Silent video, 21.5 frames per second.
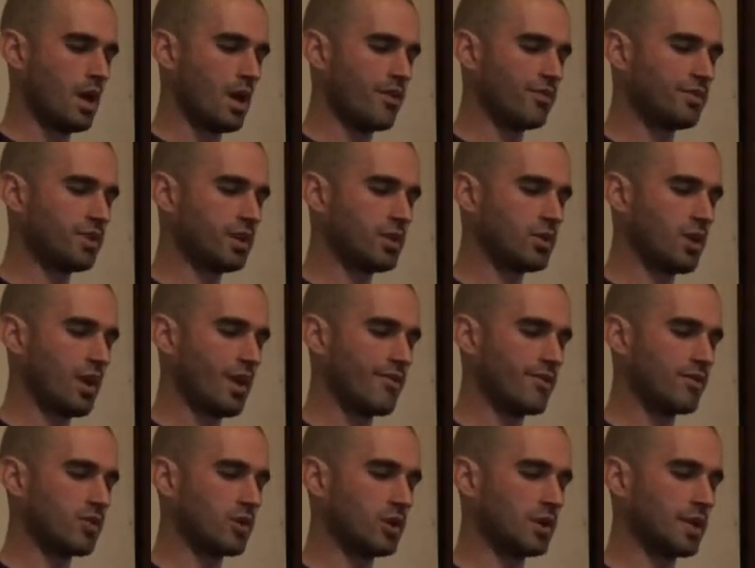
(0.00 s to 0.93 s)
After you
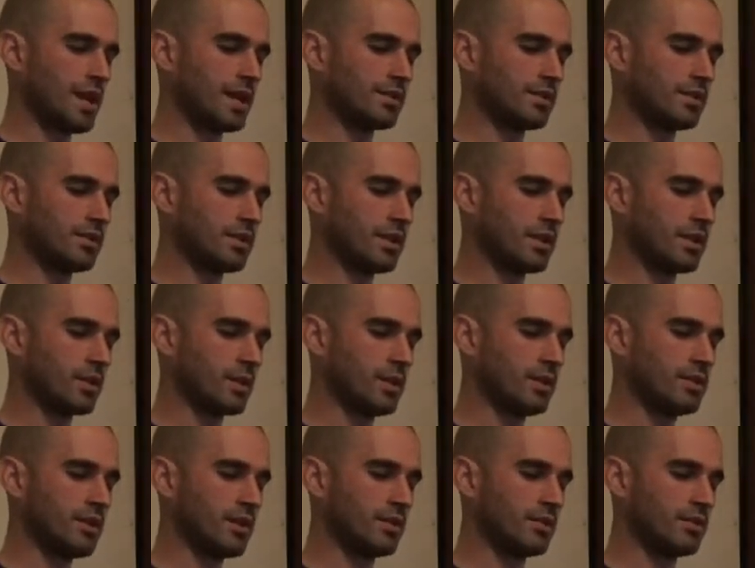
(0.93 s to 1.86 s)
have collected the
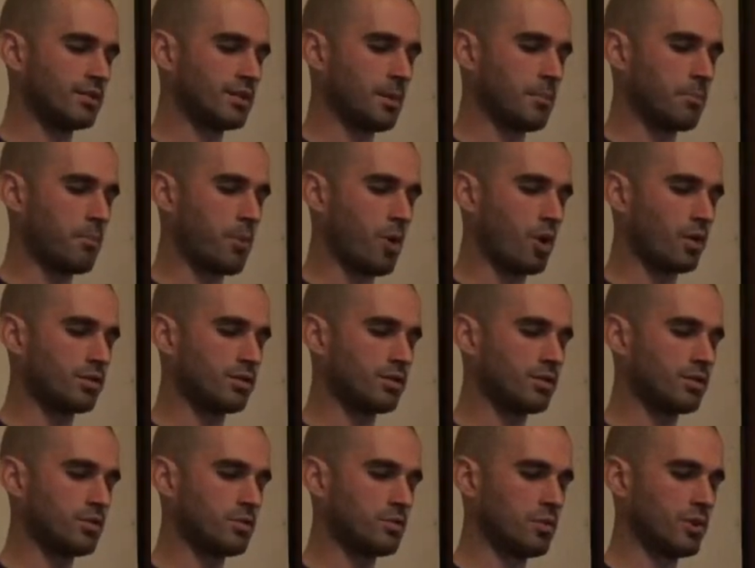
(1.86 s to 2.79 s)
ingredients in a
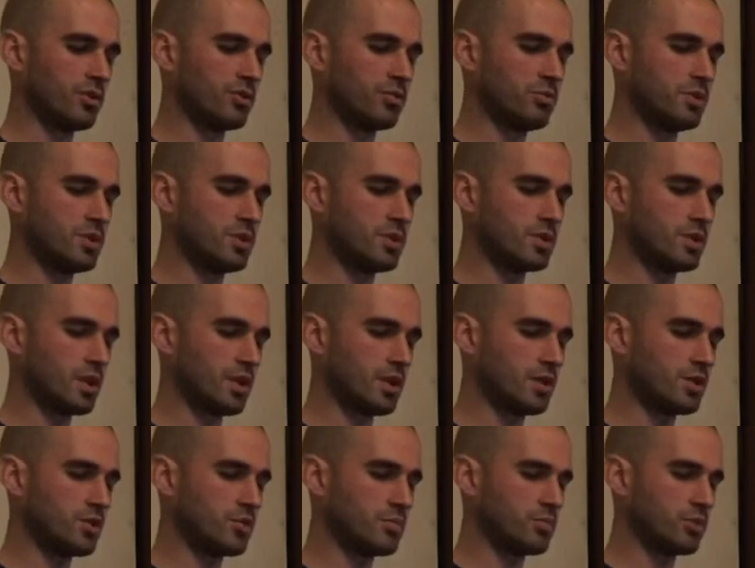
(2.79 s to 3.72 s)
pot, you must be
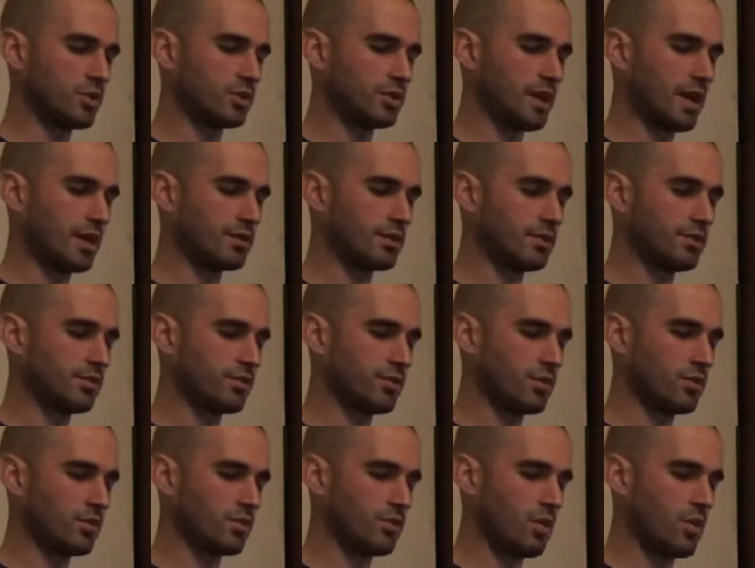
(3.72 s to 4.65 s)
sure to protect it
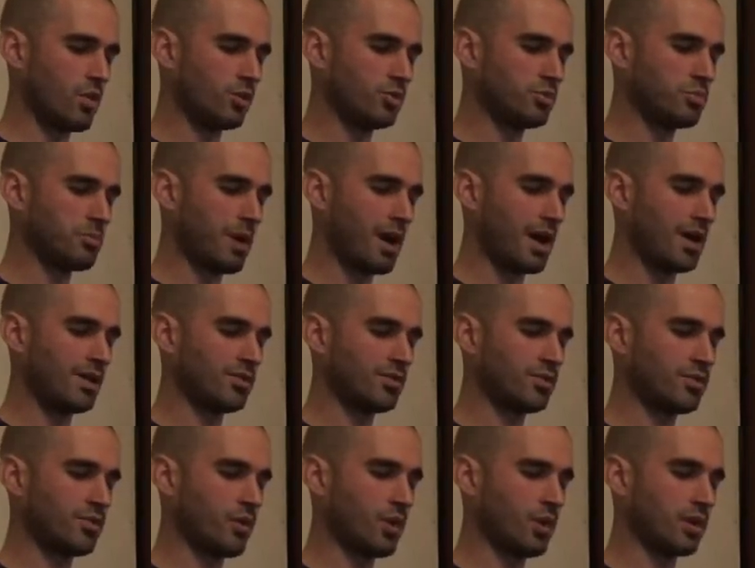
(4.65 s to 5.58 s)
from old
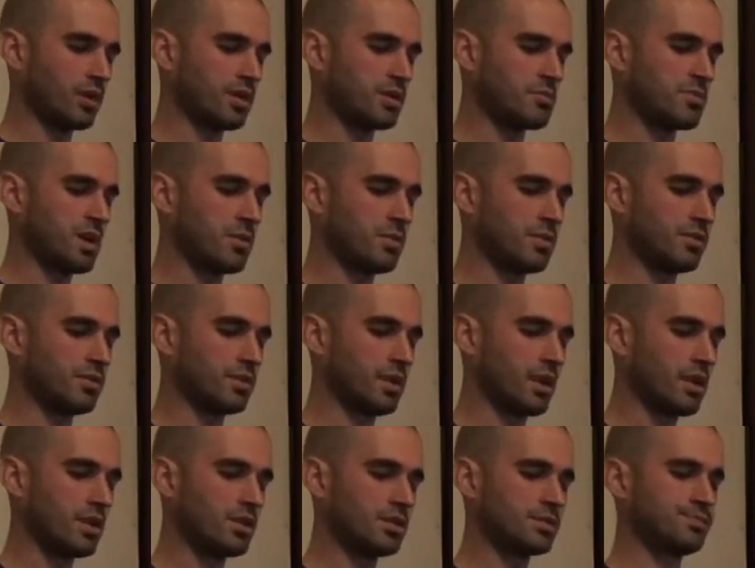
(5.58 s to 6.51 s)
mice falling in by
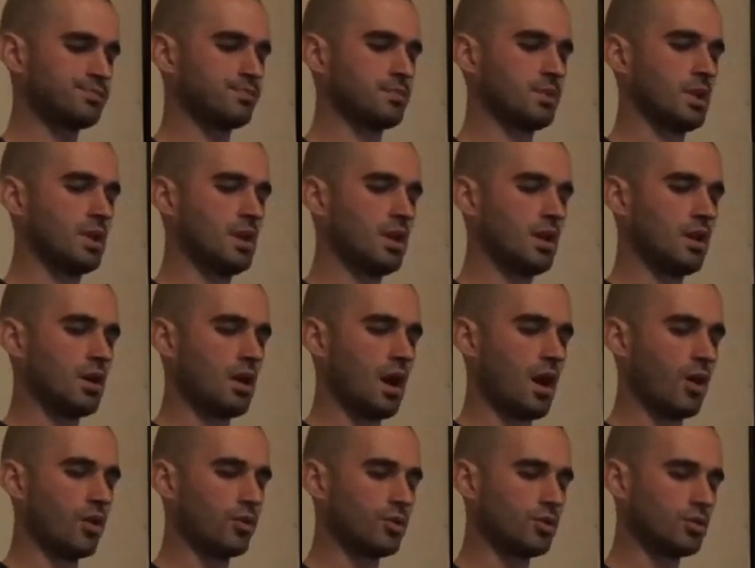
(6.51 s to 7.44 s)
mistake
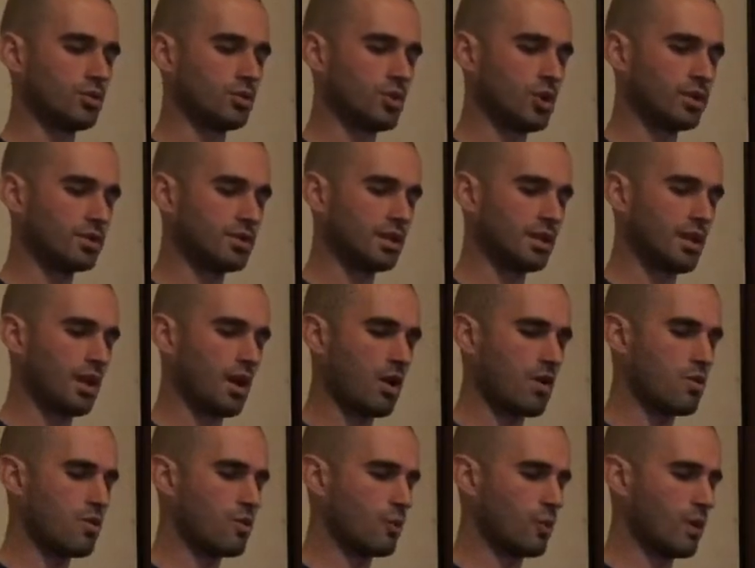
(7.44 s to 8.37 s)
also do not
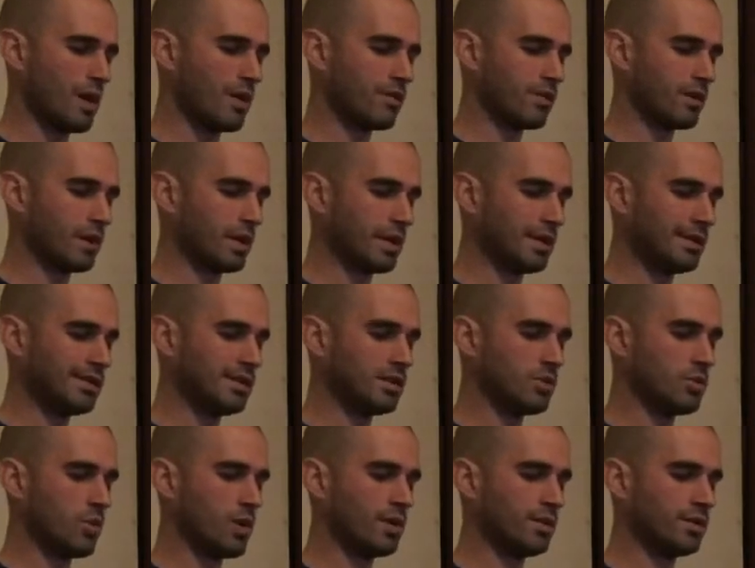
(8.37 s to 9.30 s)
allow whoever
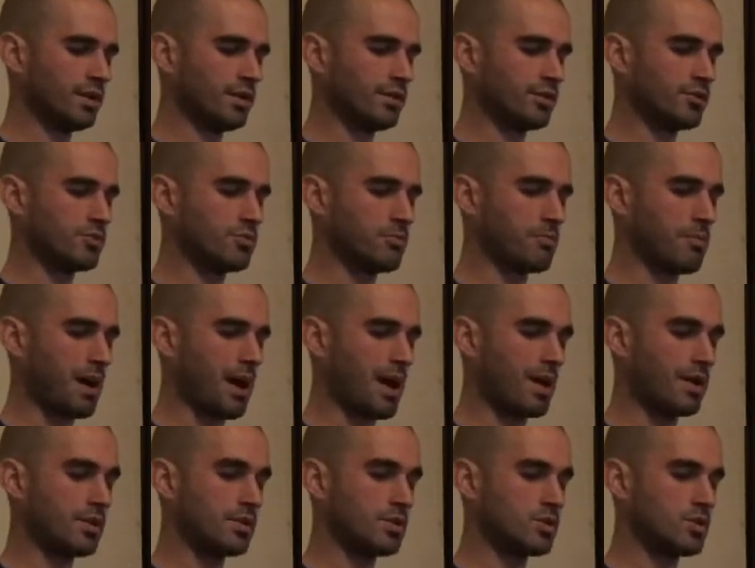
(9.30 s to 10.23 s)
idly wanders
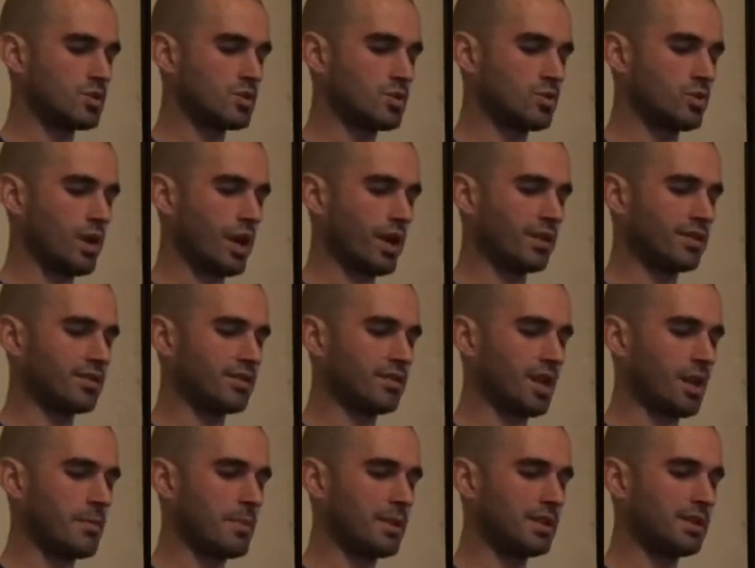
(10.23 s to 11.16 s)
by to
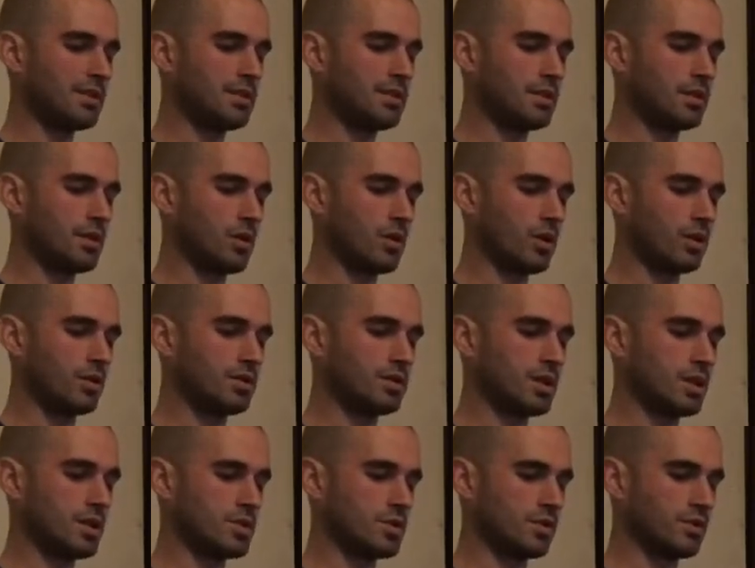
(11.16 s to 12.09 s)
examine or
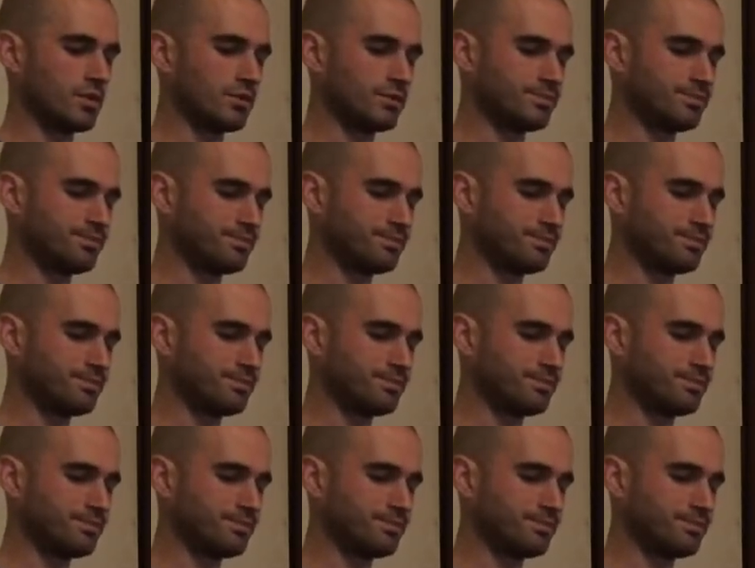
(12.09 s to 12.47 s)
touch it.